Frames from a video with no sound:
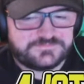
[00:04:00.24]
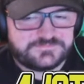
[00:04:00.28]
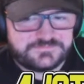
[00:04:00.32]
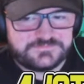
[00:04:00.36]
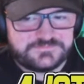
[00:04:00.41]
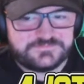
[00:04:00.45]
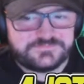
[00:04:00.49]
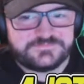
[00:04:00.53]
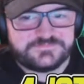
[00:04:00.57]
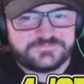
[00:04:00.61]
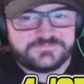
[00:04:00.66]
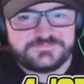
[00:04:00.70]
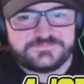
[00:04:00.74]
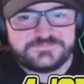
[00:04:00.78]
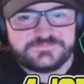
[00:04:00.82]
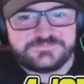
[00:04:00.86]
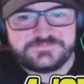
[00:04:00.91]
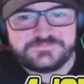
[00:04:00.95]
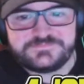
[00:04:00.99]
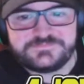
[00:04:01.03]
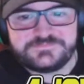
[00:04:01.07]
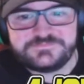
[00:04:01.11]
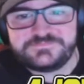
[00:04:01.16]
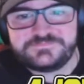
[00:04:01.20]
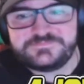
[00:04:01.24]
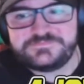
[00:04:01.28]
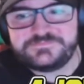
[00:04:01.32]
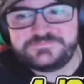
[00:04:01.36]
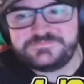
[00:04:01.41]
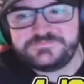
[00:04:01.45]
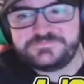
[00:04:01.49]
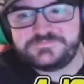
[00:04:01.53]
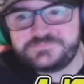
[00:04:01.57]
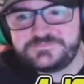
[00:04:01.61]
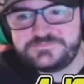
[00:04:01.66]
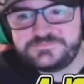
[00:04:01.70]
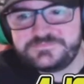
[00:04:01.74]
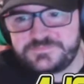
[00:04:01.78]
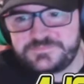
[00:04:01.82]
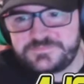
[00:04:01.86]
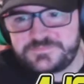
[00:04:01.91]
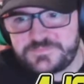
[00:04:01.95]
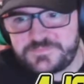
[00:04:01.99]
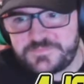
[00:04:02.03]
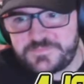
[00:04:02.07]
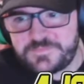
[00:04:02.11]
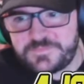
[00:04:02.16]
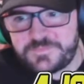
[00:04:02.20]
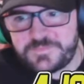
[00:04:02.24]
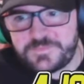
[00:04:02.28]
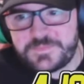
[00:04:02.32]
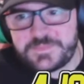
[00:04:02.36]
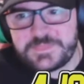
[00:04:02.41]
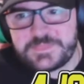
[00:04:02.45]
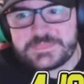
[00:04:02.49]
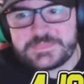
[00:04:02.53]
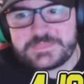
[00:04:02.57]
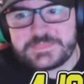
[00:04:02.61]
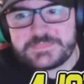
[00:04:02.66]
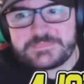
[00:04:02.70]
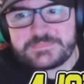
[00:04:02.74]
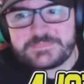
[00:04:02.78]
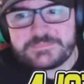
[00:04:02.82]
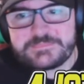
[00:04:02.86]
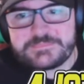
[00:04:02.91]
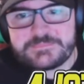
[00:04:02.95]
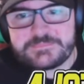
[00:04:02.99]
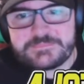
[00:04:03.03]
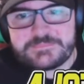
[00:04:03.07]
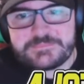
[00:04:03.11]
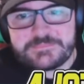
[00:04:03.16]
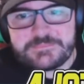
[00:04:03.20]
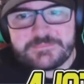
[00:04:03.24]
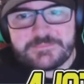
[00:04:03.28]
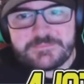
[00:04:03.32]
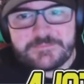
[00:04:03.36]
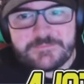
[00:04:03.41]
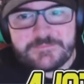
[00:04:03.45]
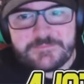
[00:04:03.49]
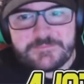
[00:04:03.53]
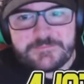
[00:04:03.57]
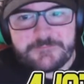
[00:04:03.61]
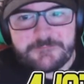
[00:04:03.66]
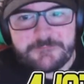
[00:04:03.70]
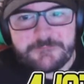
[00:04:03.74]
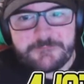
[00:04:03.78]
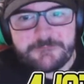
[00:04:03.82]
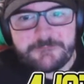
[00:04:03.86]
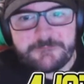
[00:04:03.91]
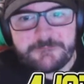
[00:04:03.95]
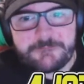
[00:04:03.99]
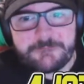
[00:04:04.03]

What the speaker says: This person isn't speaking.